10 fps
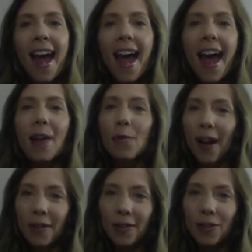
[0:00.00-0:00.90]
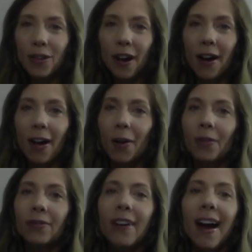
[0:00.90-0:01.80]
And while I was in
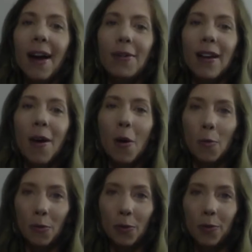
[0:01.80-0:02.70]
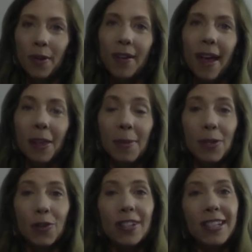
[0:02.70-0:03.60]
Chicago, I was a homeroom
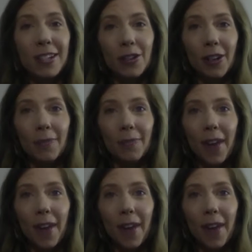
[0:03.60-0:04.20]
elementary teacher.